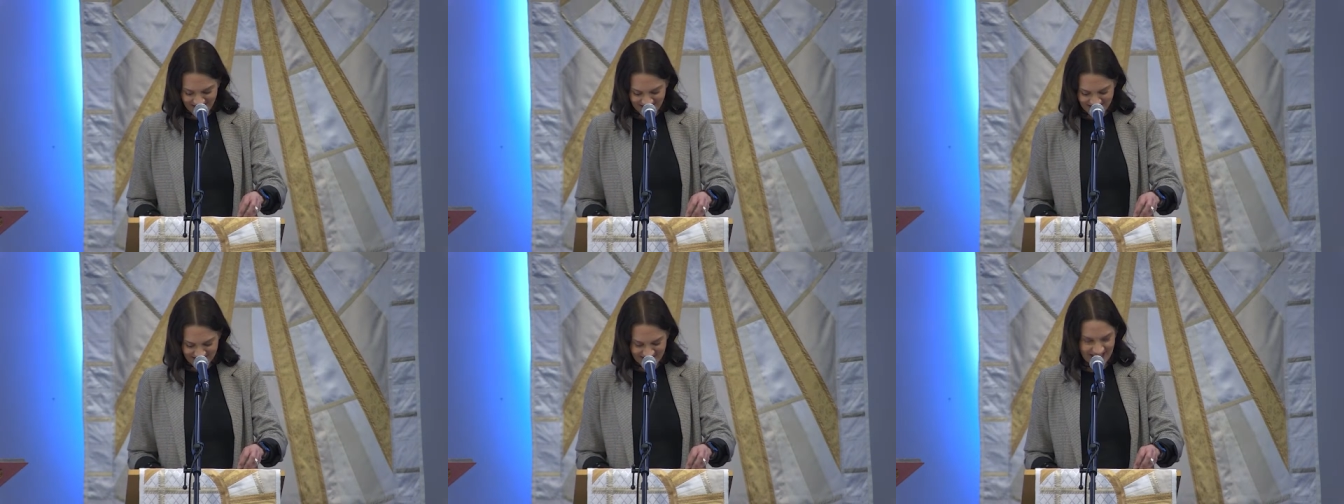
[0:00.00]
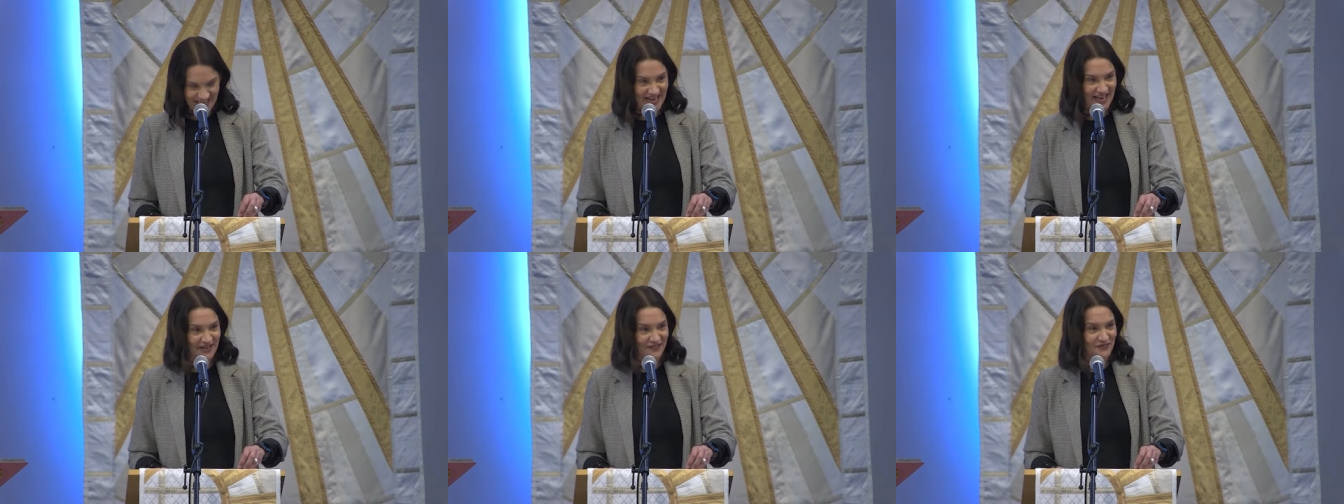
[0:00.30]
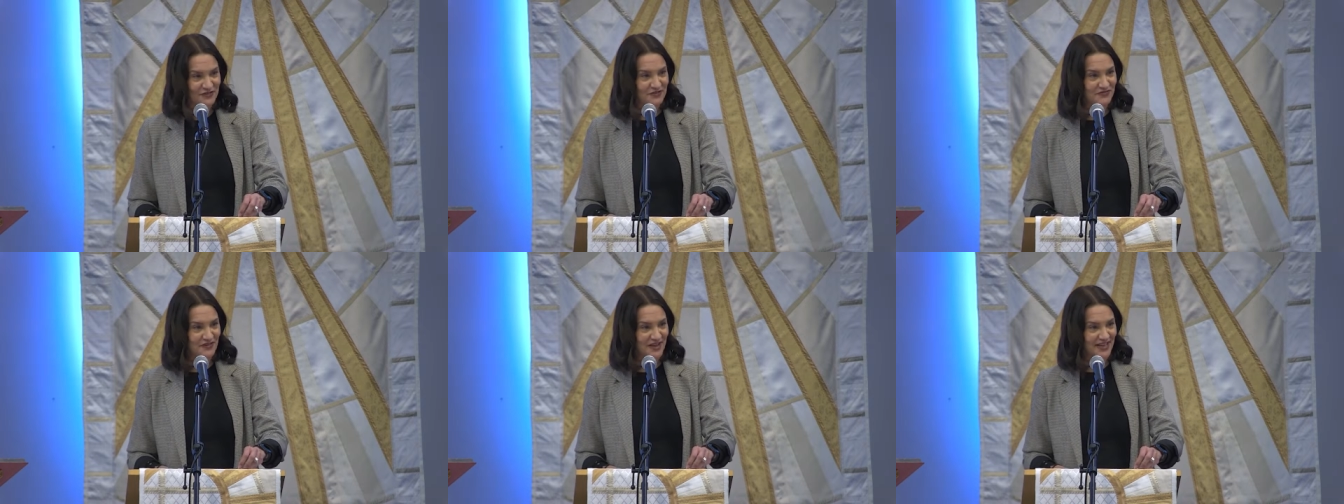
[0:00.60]
Today, if
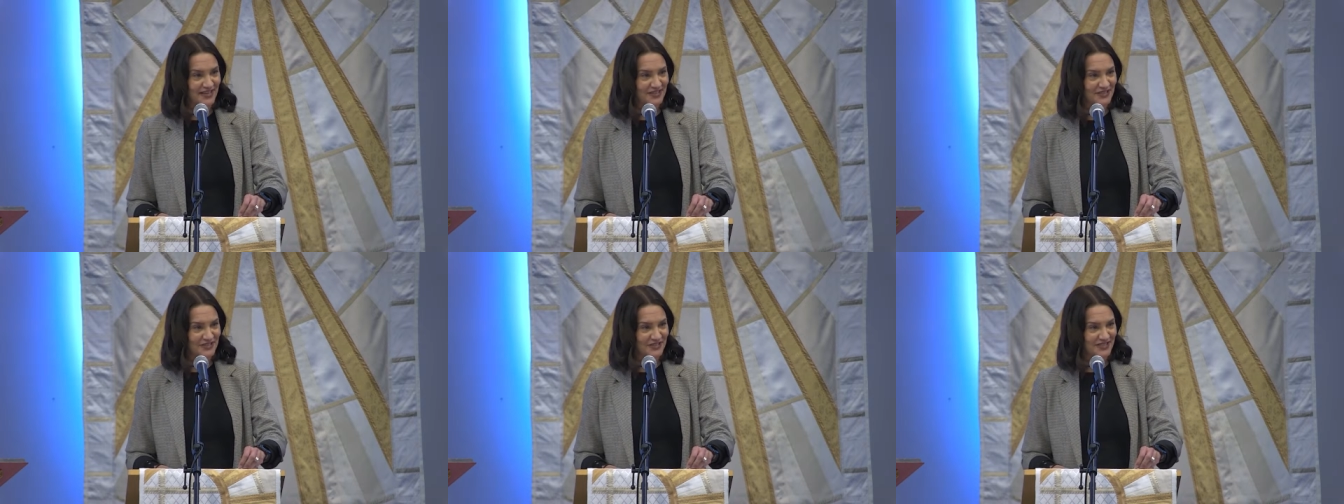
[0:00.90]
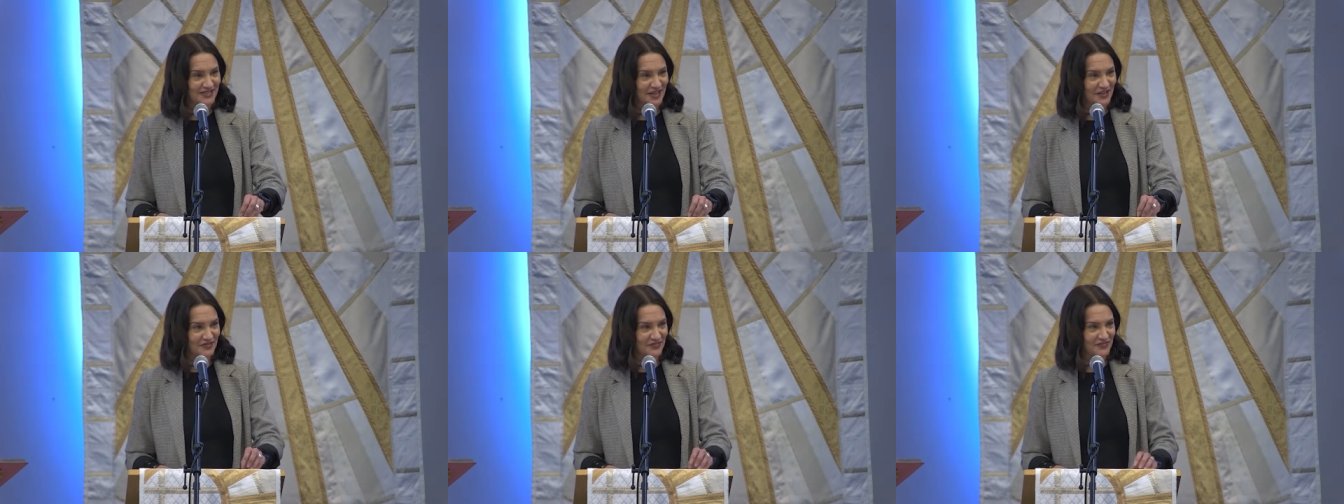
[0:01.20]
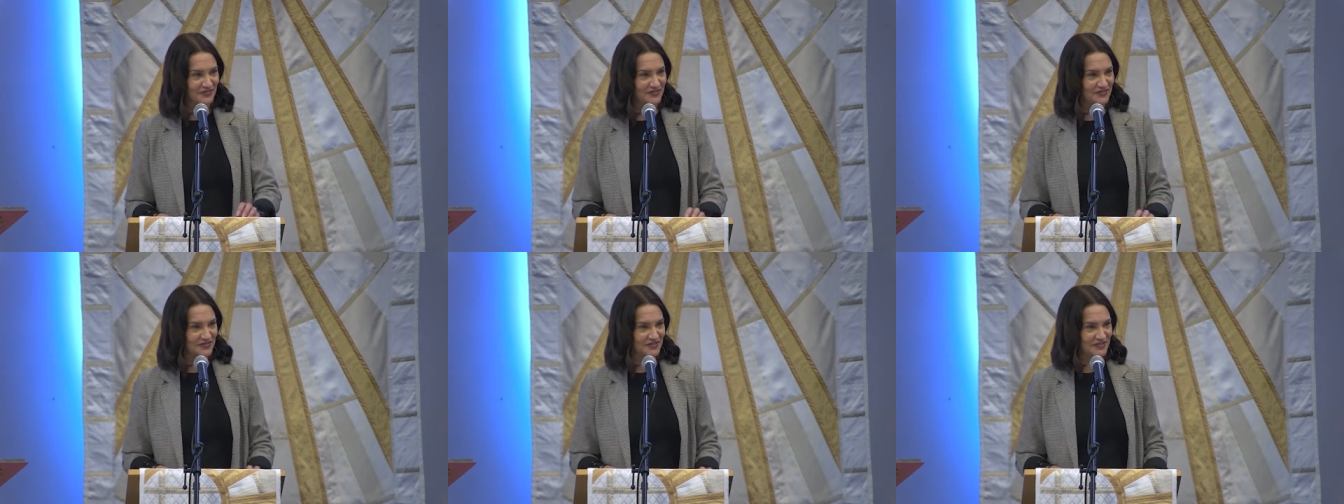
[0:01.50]
you find yourself
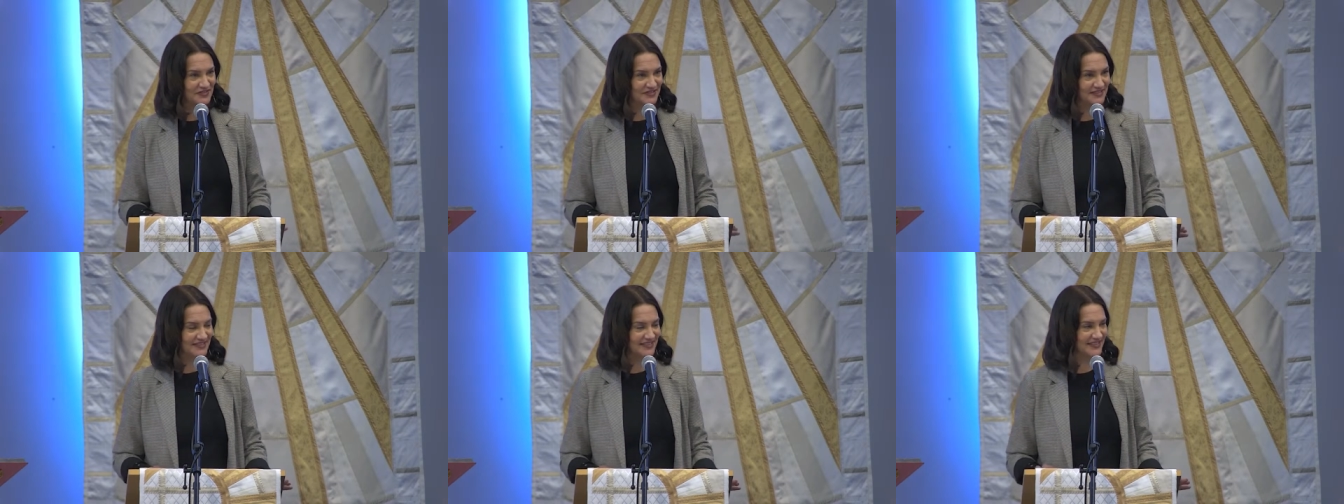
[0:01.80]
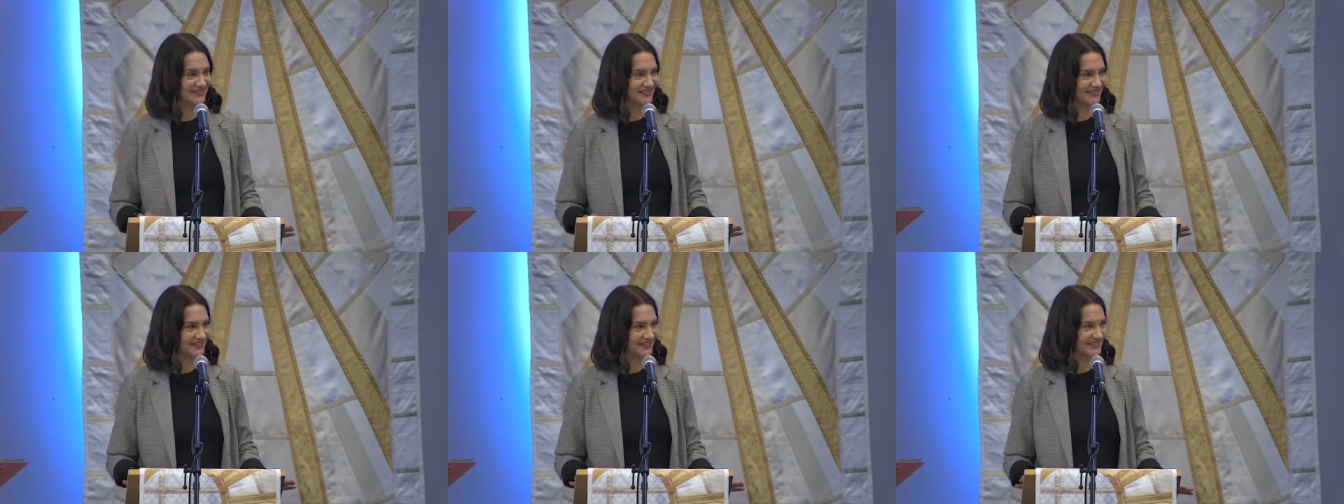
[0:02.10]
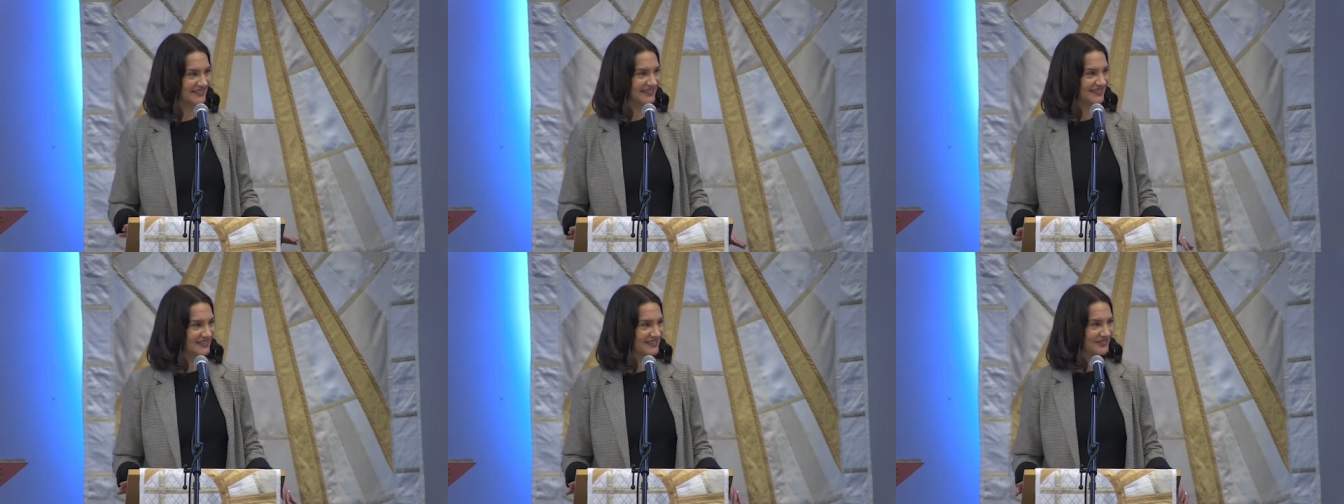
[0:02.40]

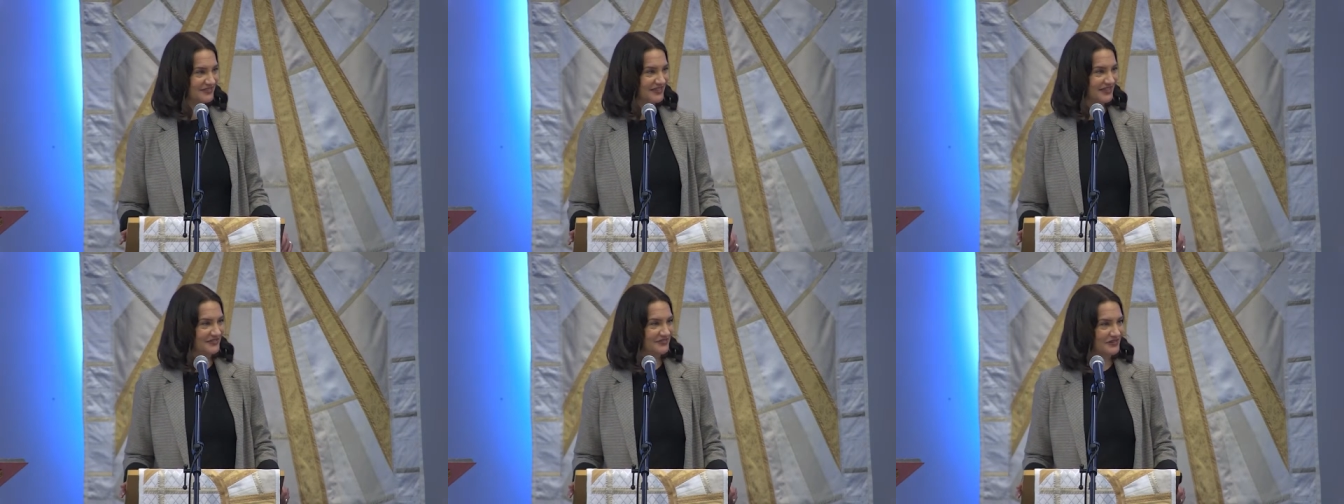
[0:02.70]
going,